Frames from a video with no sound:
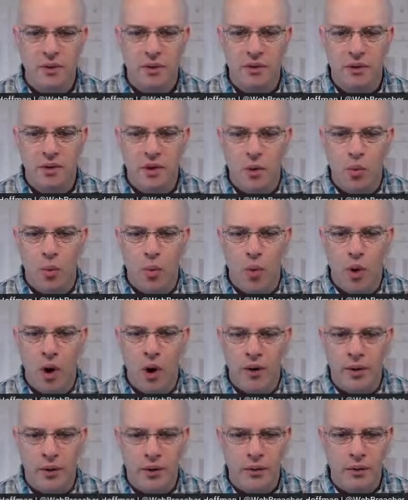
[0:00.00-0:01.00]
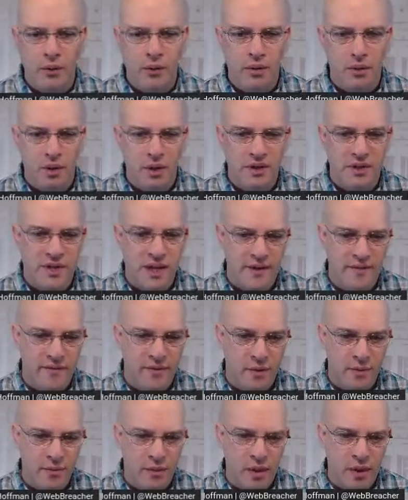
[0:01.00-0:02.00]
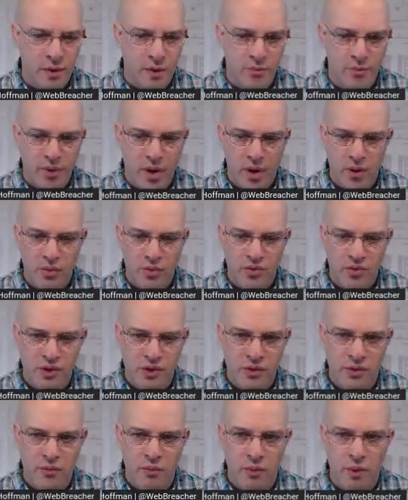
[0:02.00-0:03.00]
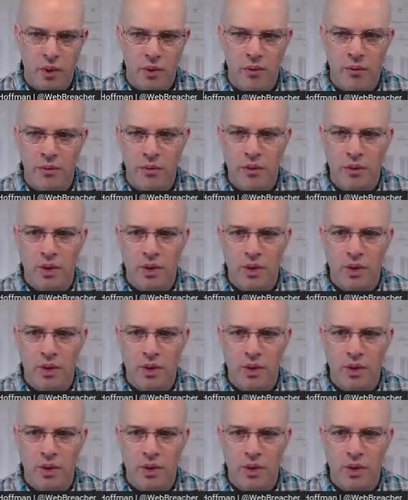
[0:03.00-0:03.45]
no water, aside from the puddles in the road.